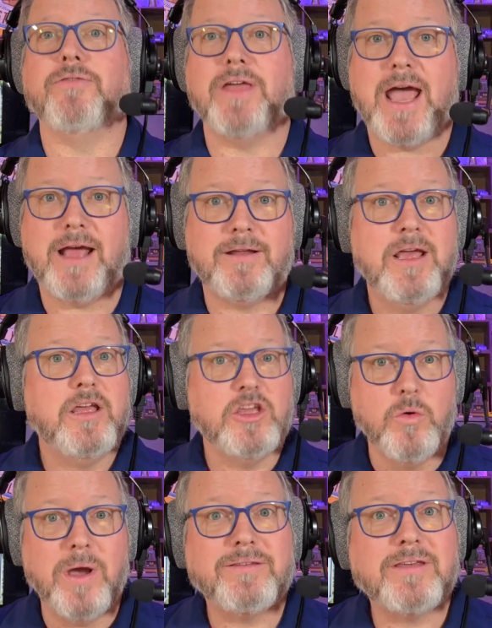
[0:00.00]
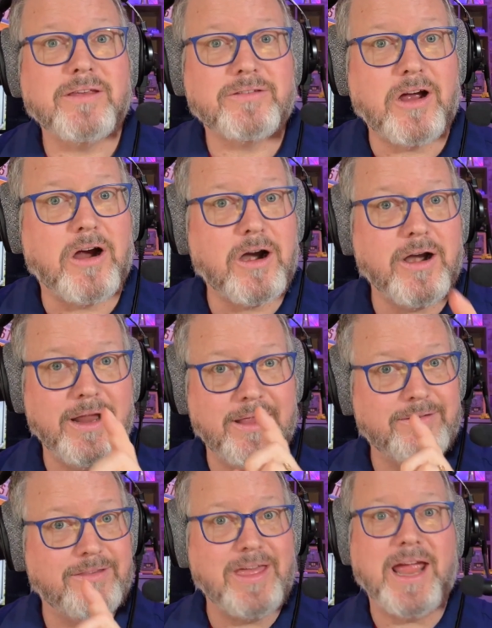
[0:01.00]
that. USSR
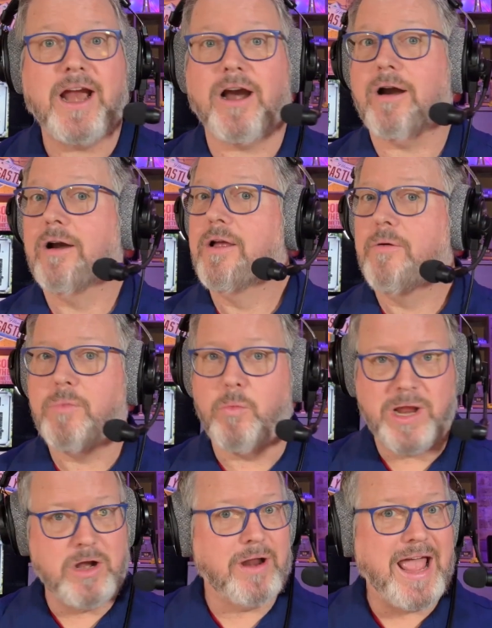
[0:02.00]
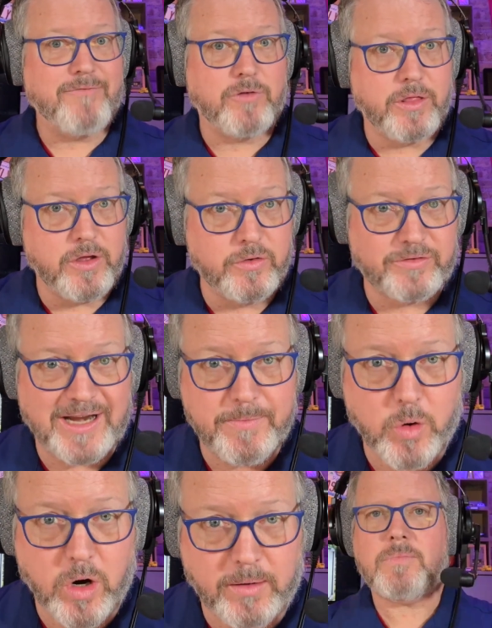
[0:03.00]
is there, but we don't have one of those
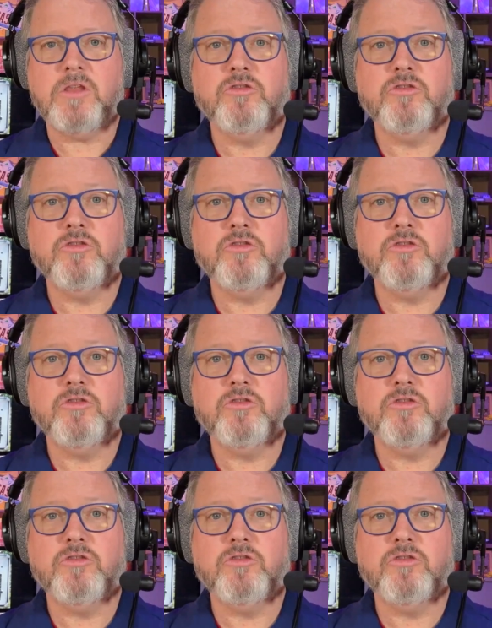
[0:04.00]
anymore.